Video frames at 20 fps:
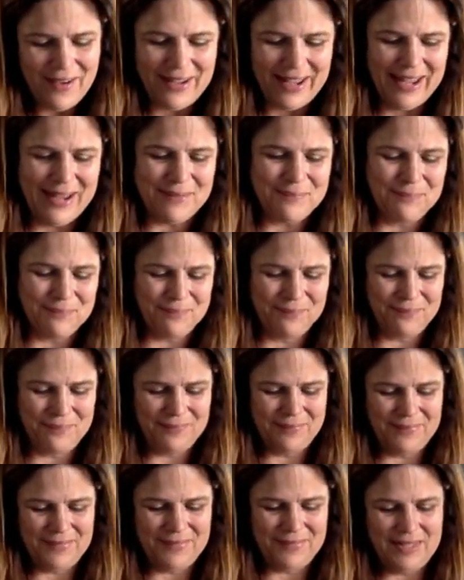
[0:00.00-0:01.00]
okay.
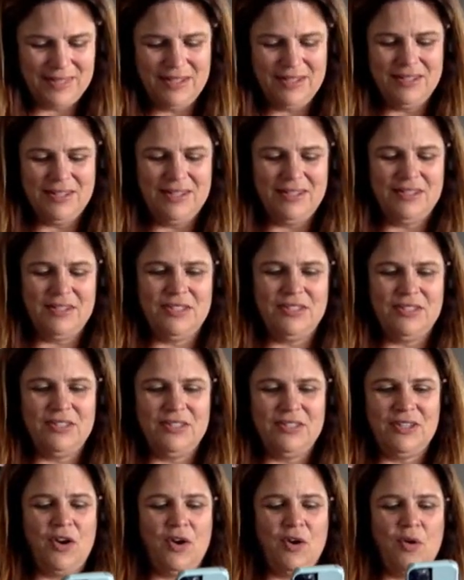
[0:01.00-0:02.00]

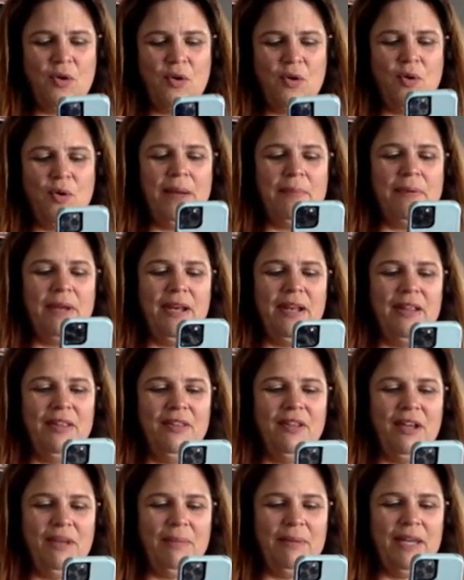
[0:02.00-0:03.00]
So I'm gonna,
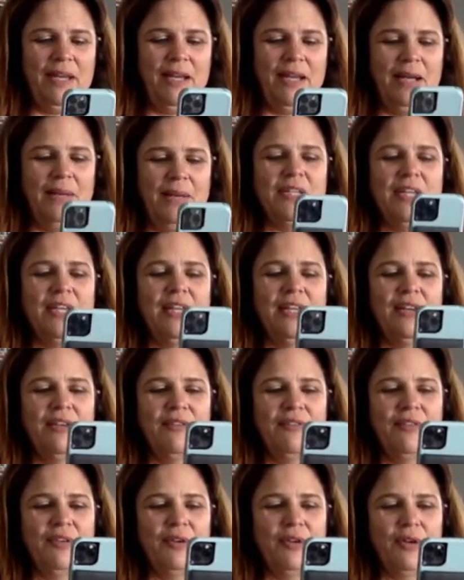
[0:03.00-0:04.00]
look at me, I'm taking a
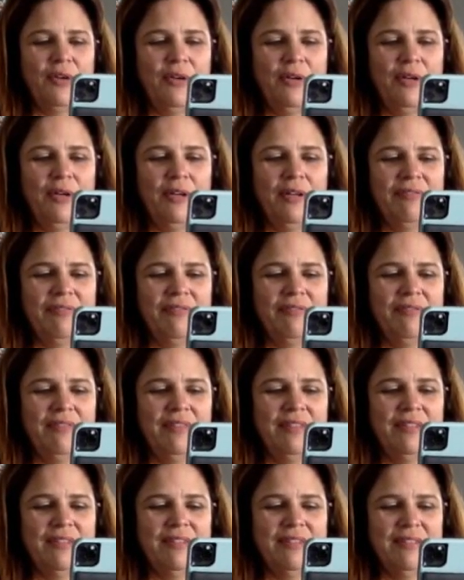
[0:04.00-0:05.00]
photo of
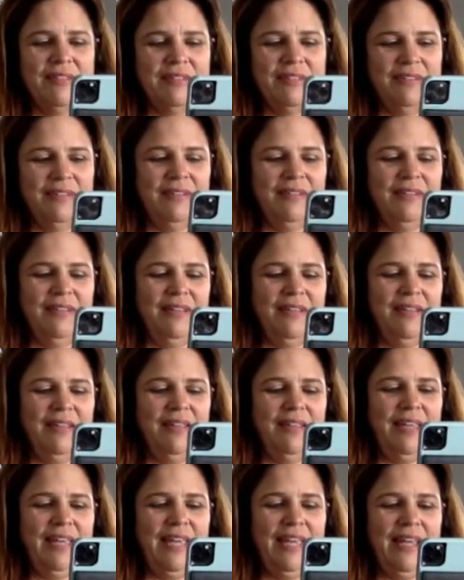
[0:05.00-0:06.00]
this
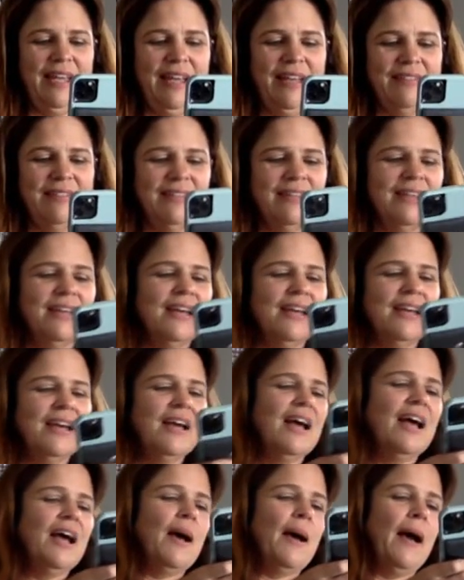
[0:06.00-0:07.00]
chaos
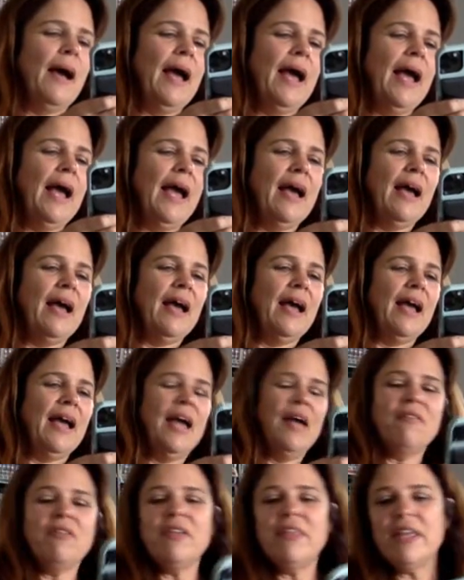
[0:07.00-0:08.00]

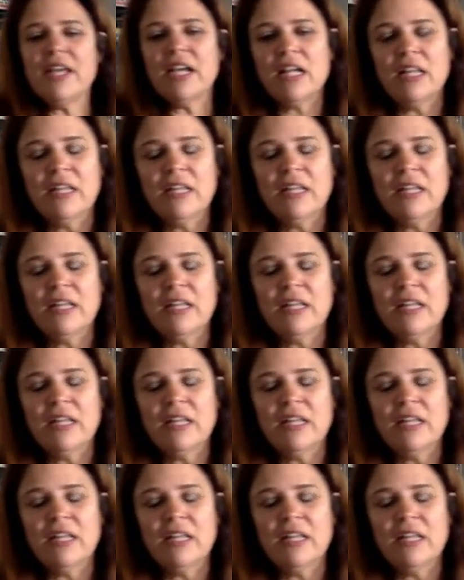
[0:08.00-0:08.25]
everything